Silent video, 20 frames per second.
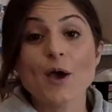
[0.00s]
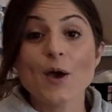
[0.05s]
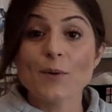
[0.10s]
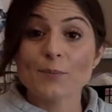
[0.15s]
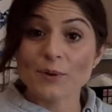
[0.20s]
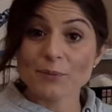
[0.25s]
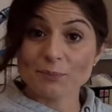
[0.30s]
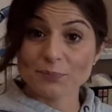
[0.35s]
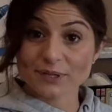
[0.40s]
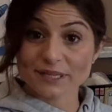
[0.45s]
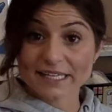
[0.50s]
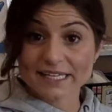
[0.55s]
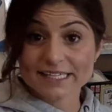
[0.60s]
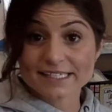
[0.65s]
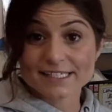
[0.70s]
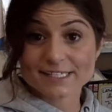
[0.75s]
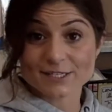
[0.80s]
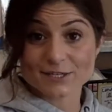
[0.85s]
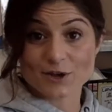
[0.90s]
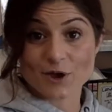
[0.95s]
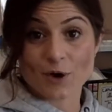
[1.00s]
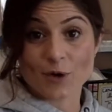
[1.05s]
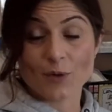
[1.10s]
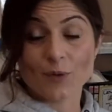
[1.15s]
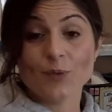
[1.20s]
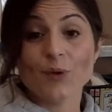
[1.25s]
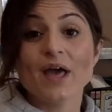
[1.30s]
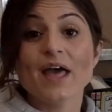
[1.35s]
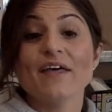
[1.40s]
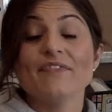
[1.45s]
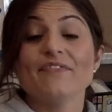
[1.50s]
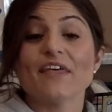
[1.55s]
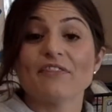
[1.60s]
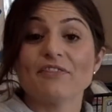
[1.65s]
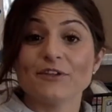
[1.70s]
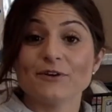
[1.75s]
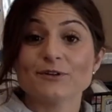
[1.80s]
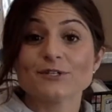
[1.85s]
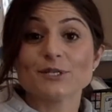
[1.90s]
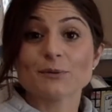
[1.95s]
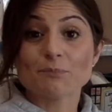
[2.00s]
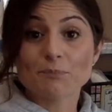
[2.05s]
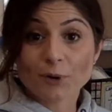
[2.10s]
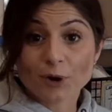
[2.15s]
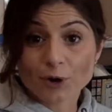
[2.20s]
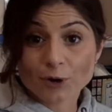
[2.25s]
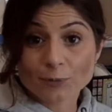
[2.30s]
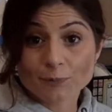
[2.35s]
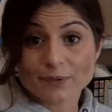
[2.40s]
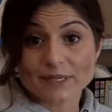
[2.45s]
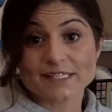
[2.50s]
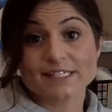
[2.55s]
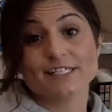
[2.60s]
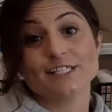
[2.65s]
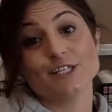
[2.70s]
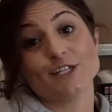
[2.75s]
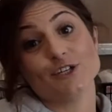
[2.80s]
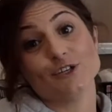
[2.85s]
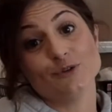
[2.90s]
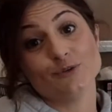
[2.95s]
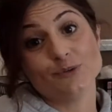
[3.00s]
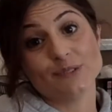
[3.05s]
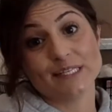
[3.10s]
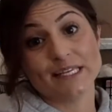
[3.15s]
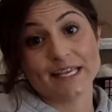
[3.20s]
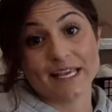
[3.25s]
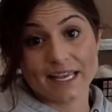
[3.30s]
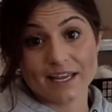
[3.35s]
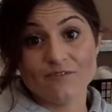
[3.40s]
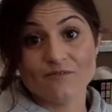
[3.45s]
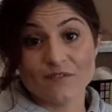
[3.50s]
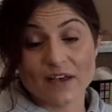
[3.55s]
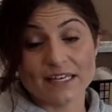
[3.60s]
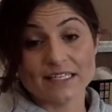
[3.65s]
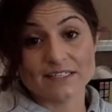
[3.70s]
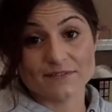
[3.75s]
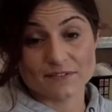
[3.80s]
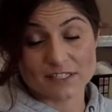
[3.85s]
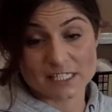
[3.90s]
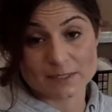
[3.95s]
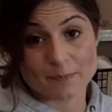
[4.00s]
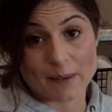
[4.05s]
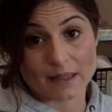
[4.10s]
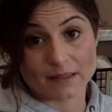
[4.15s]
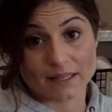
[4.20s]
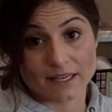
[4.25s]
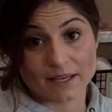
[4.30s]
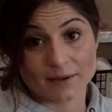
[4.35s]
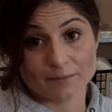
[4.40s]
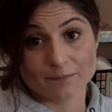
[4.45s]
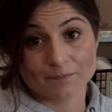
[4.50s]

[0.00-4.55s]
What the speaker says: but please know that there's a purpose to using inventive spelling.